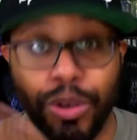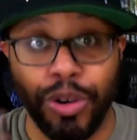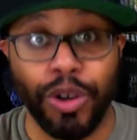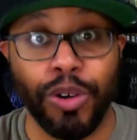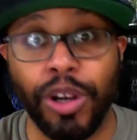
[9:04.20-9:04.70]
know,
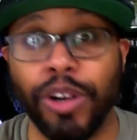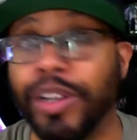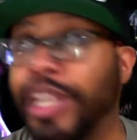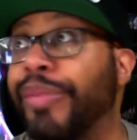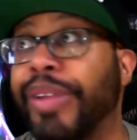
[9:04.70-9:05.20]
her, her
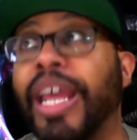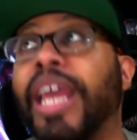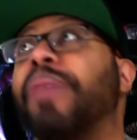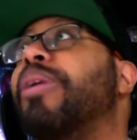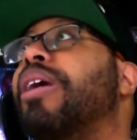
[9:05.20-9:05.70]
given
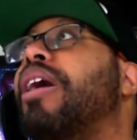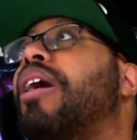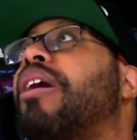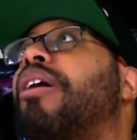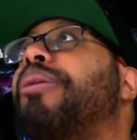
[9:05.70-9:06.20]
name.
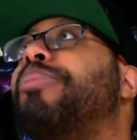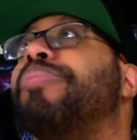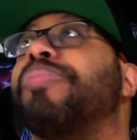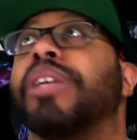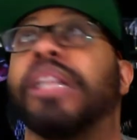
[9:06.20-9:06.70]

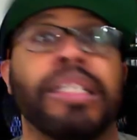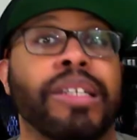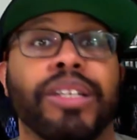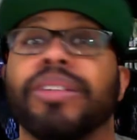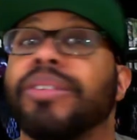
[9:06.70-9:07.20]
Um, and
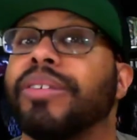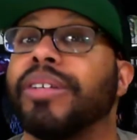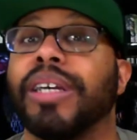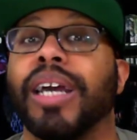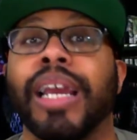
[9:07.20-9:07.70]
listen,
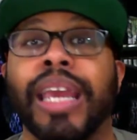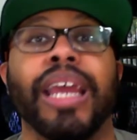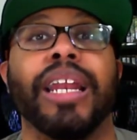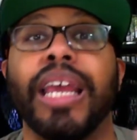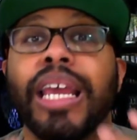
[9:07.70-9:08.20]

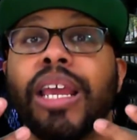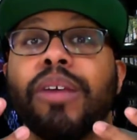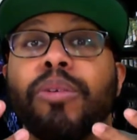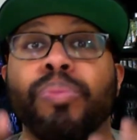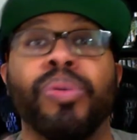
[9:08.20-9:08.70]
again,
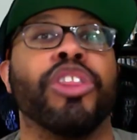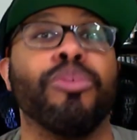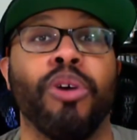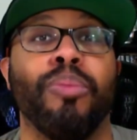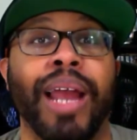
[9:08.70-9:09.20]
put
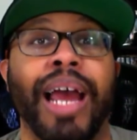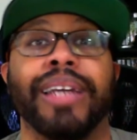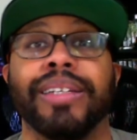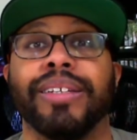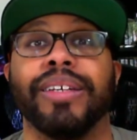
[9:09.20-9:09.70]
them on
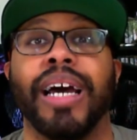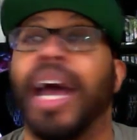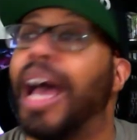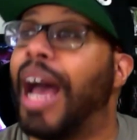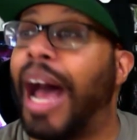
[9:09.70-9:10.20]
blast.
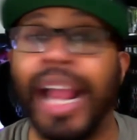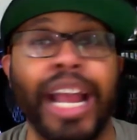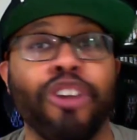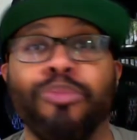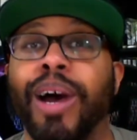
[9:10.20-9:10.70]
I got
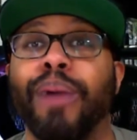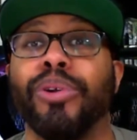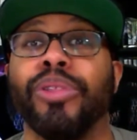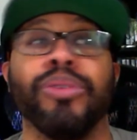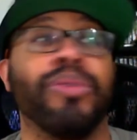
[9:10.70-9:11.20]
no problem
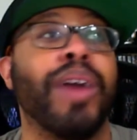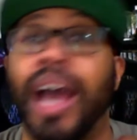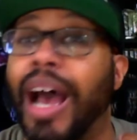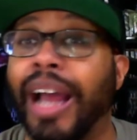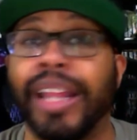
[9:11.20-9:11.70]
with you.
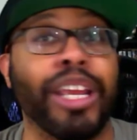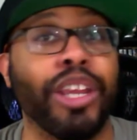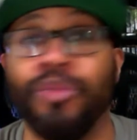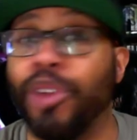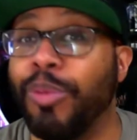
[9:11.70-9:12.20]
I think
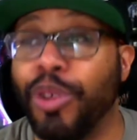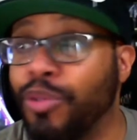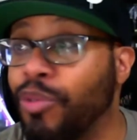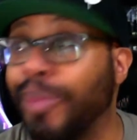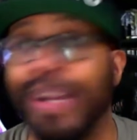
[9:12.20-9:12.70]
you're a very
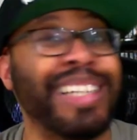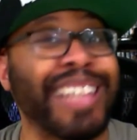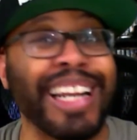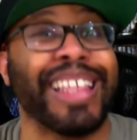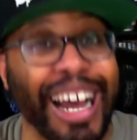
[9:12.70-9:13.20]
beautiful woman. I
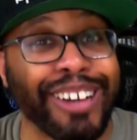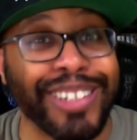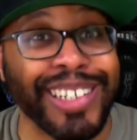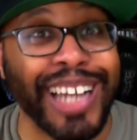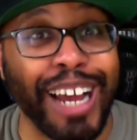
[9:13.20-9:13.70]
said it a
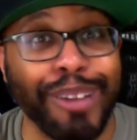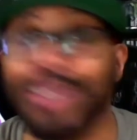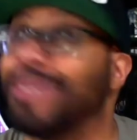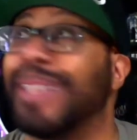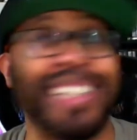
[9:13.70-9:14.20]
thousand
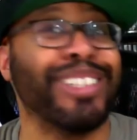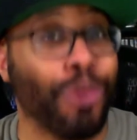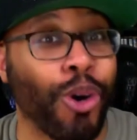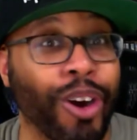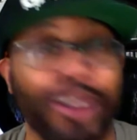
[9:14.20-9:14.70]
times because you
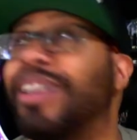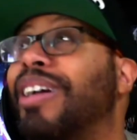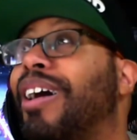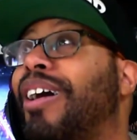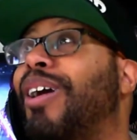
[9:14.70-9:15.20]
are.
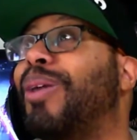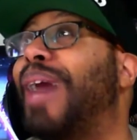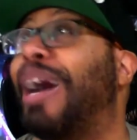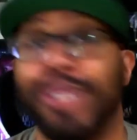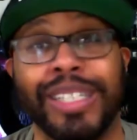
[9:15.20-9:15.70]
Um,
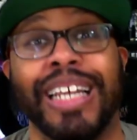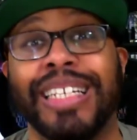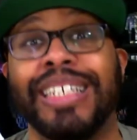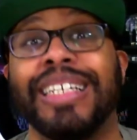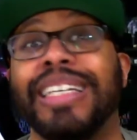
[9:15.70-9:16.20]
I would just like
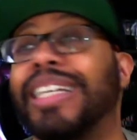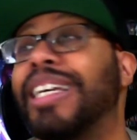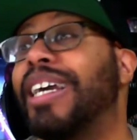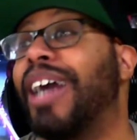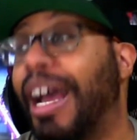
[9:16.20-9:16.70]
to see.
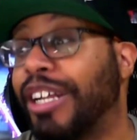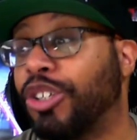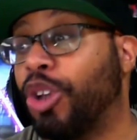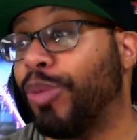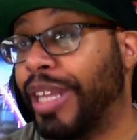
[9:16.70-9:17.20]
I just
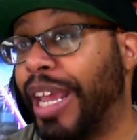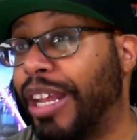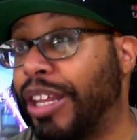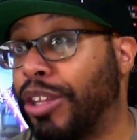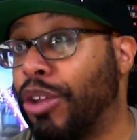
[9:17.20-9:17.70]
hope that
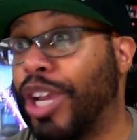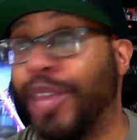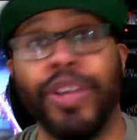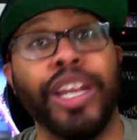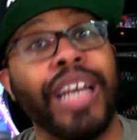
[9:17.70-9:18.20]
they don't
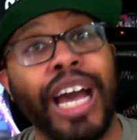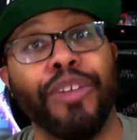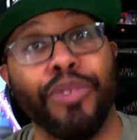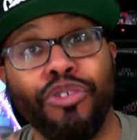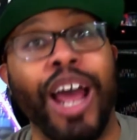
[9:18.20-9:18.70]
give you any kind
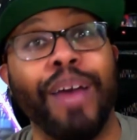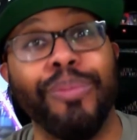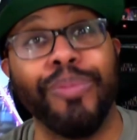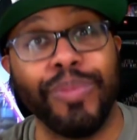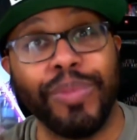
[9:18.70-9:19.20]
of a crap